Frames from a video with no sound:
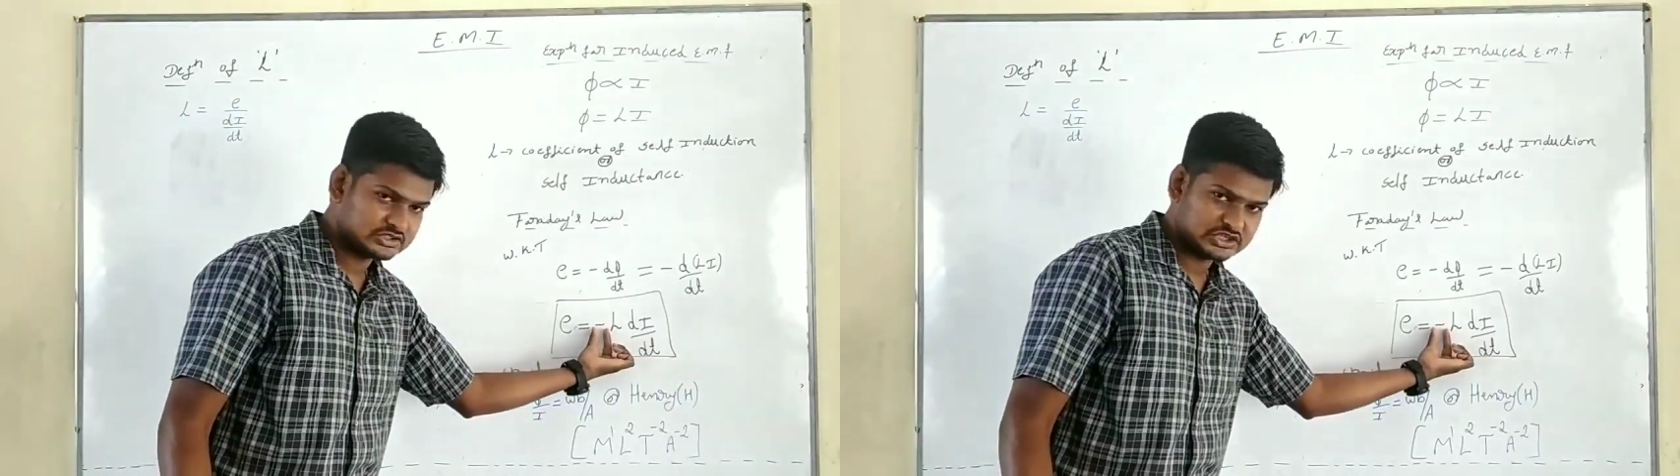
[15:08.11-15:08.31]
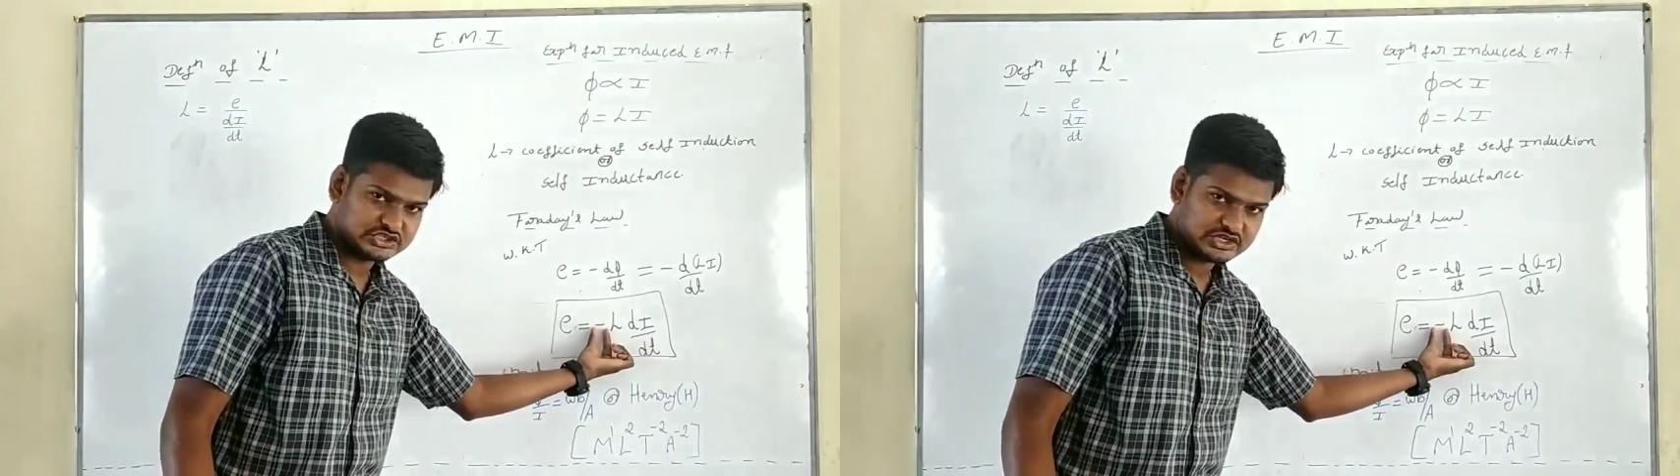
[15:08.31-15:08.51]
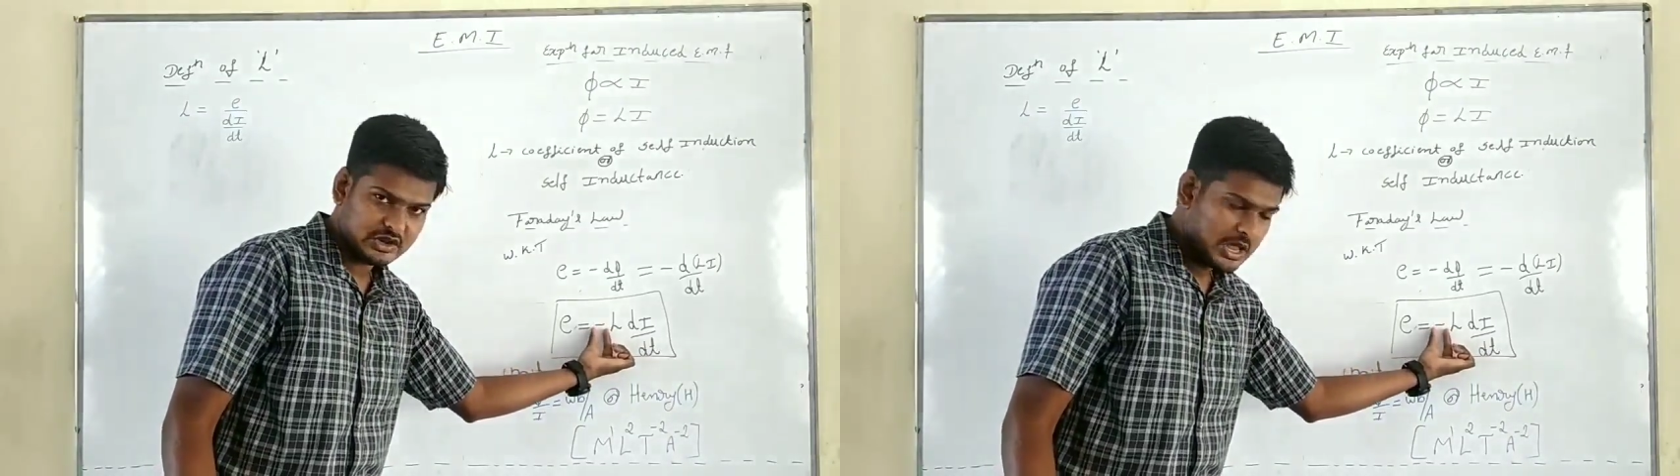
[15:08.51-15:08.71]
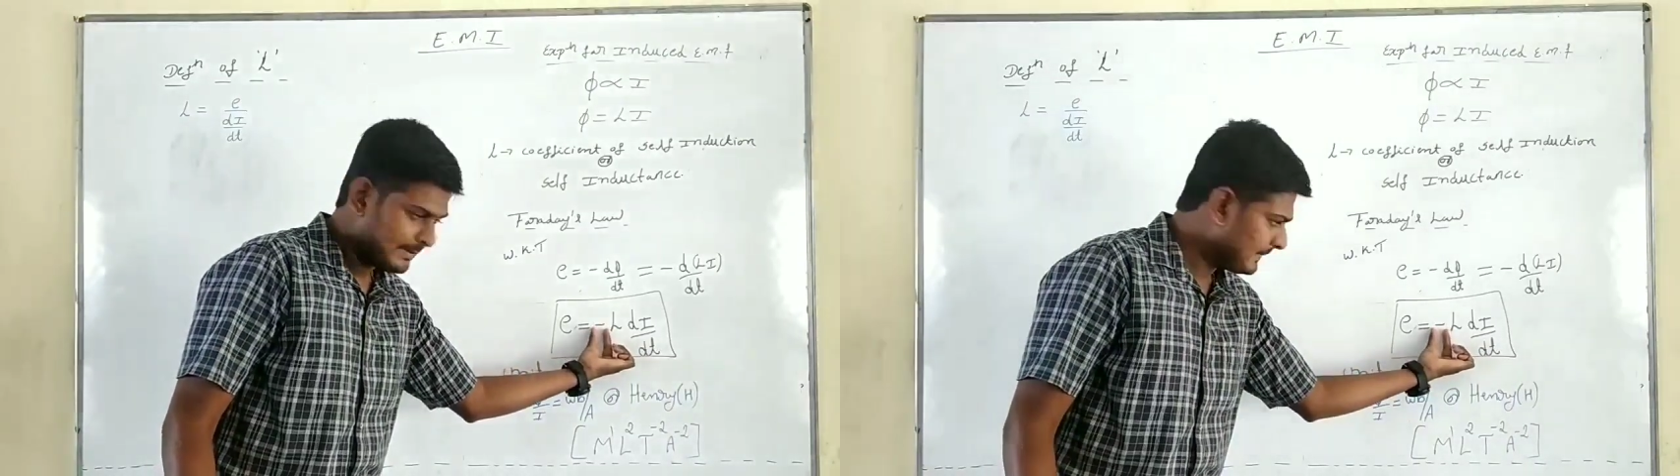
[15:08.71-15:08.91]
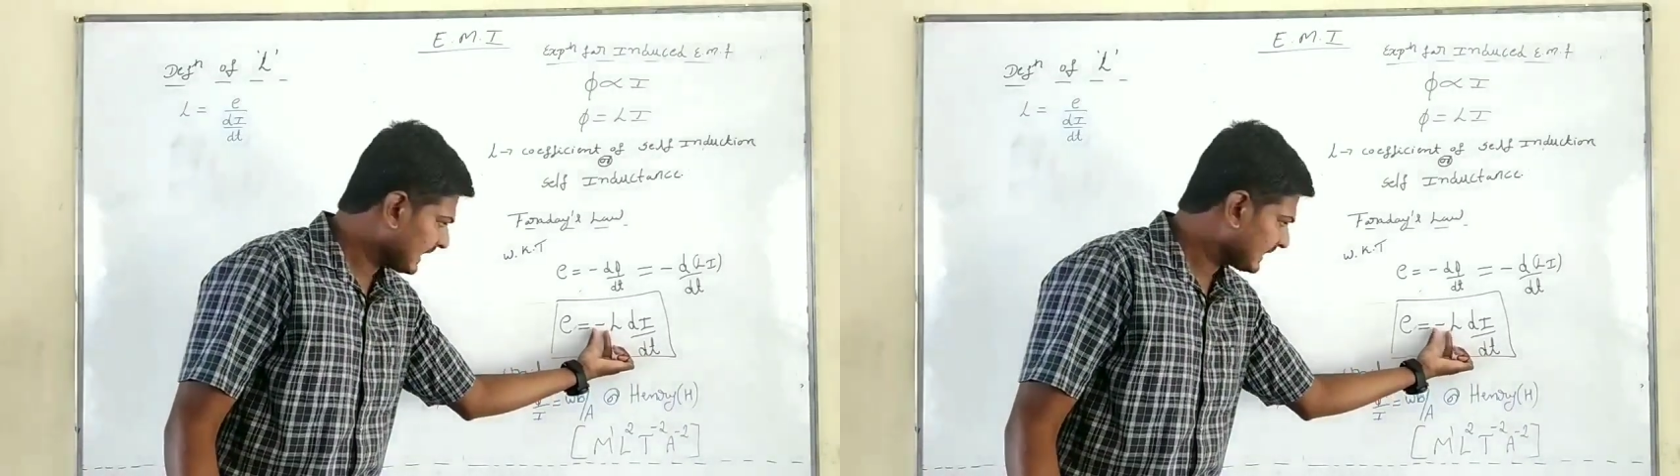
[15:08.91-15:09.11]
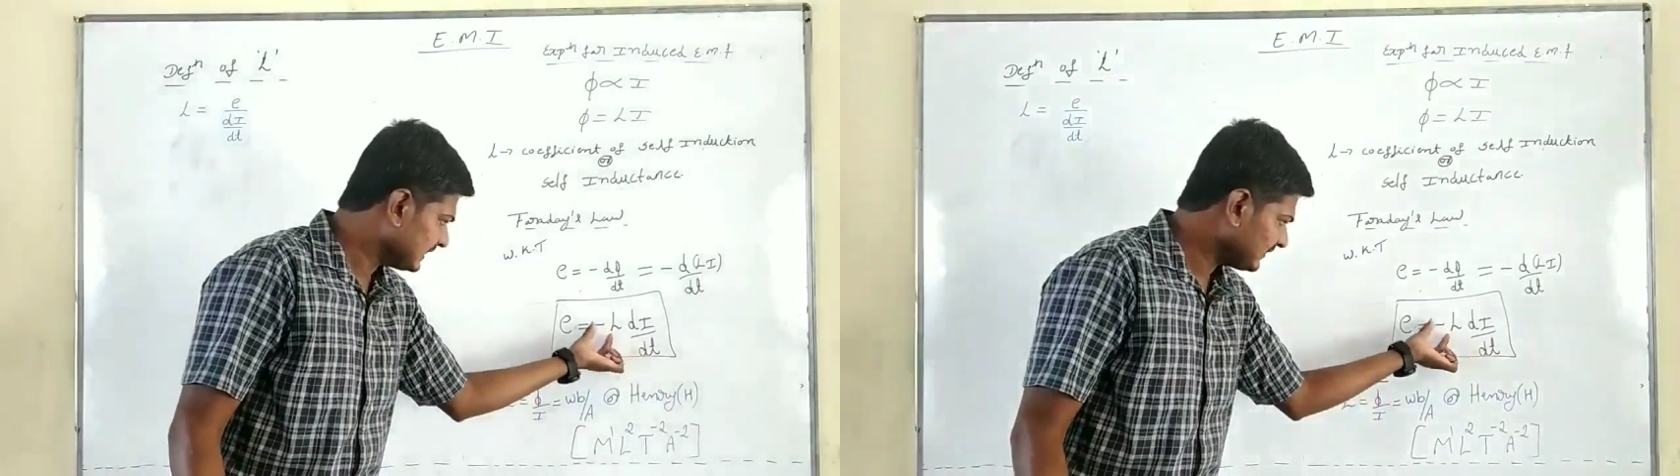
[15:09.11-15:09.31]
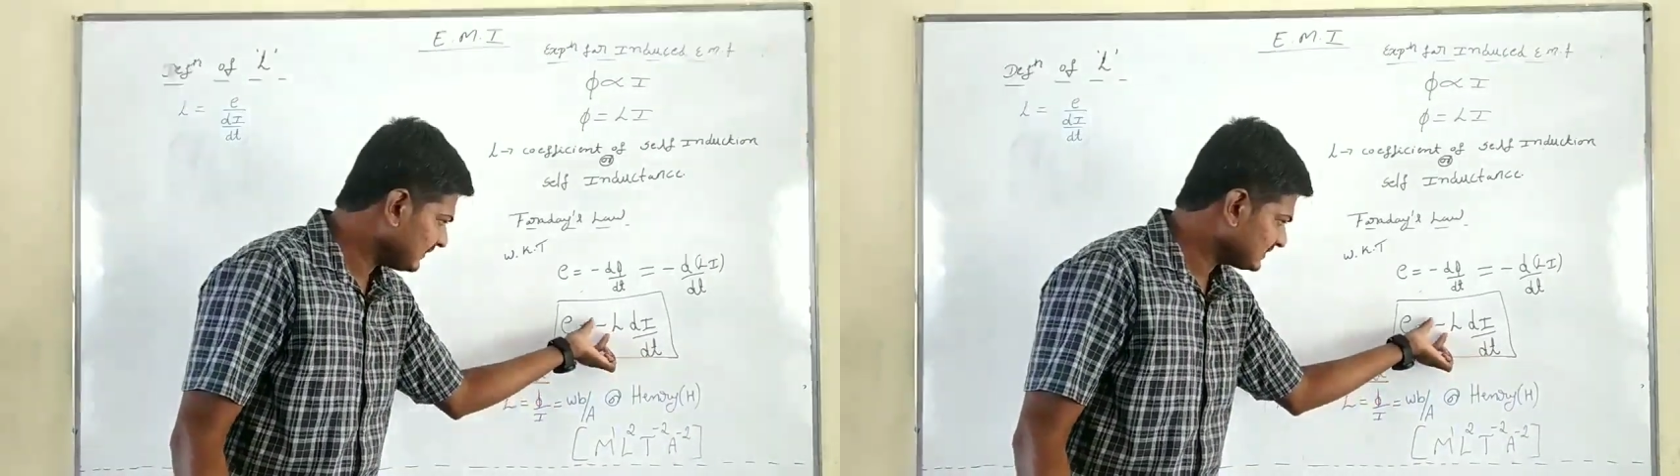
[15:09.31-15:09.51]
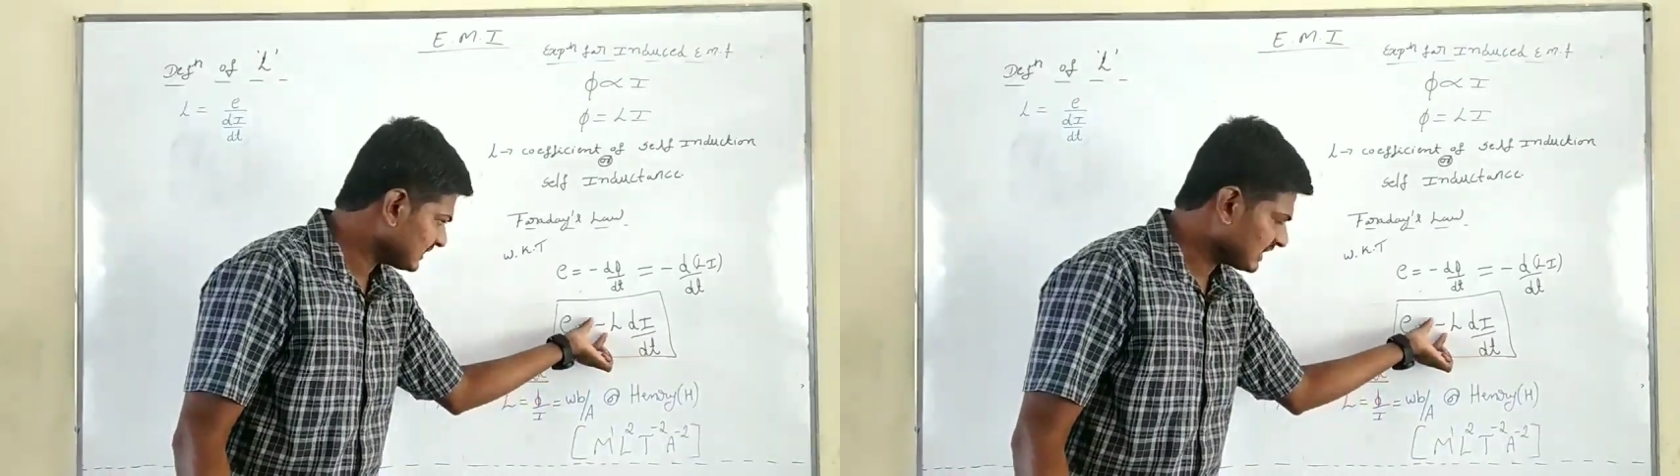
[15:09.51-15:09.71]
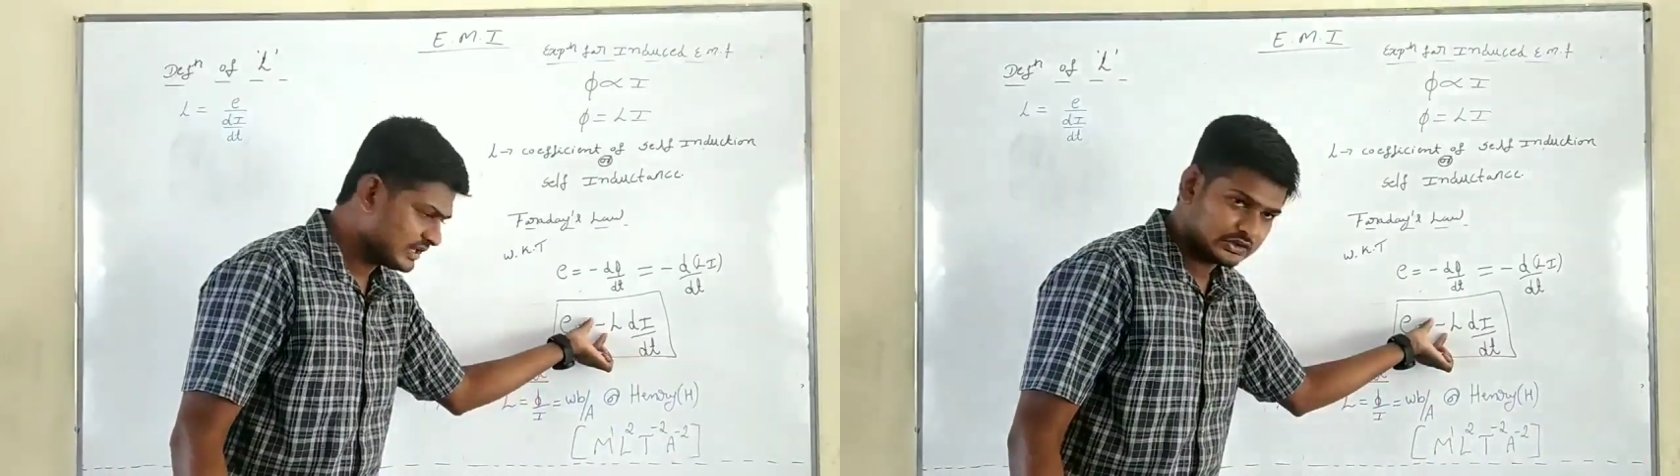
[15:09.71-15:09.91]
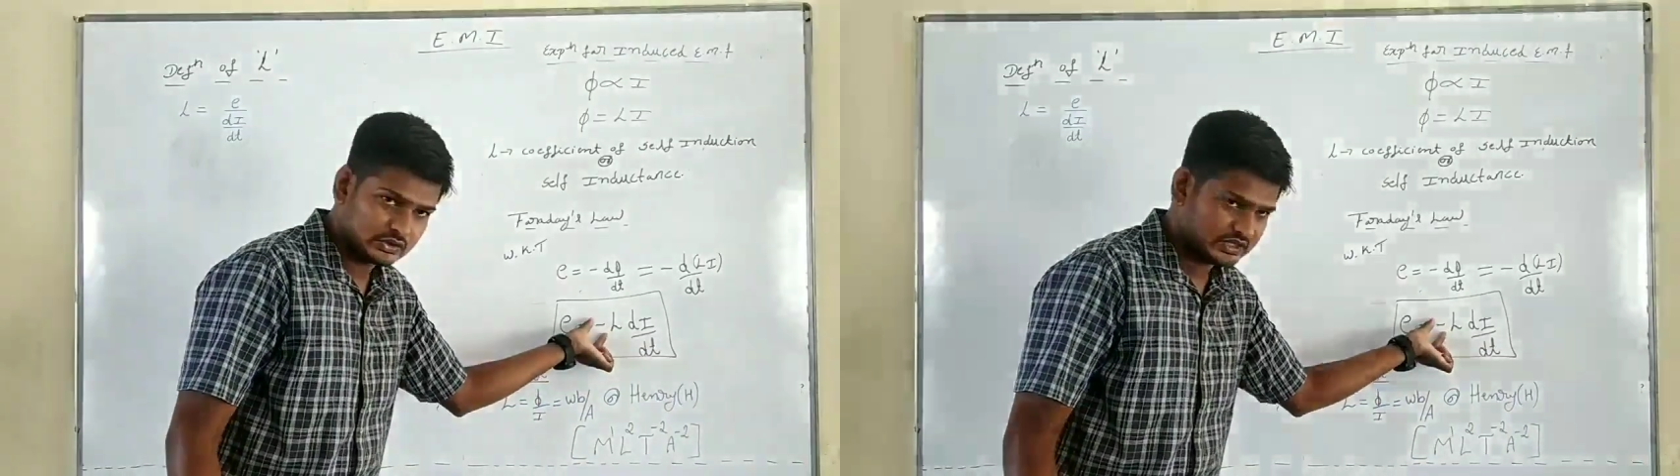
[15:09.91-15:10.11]
the change in magnetic flux
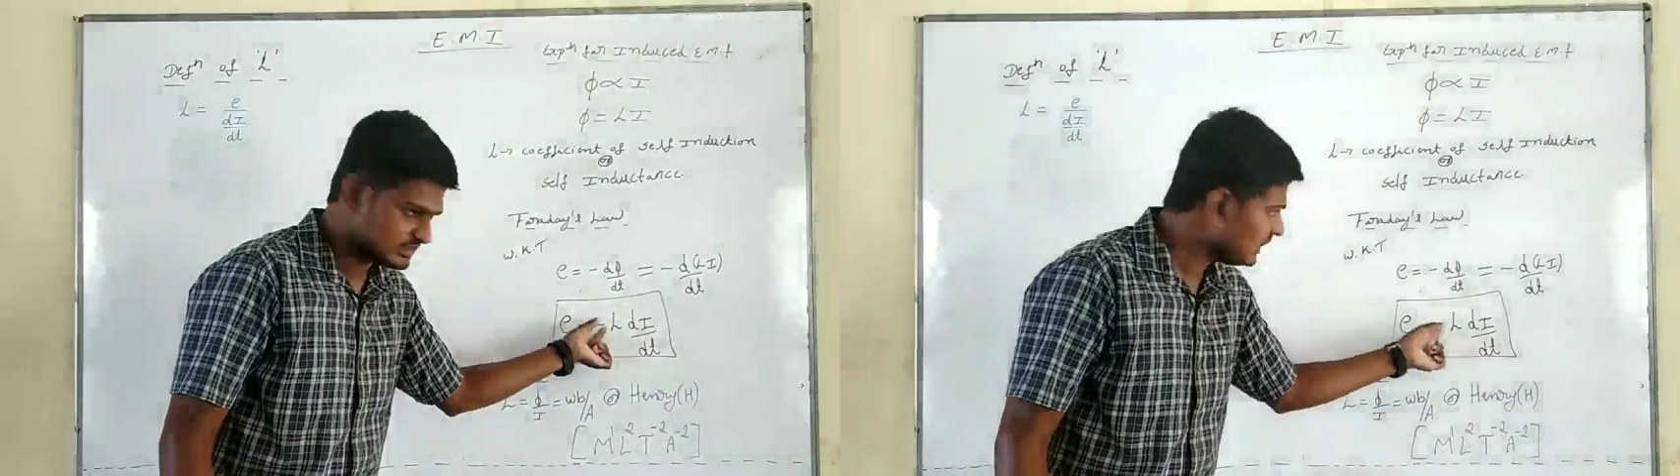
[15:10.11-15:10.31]
according to Lenz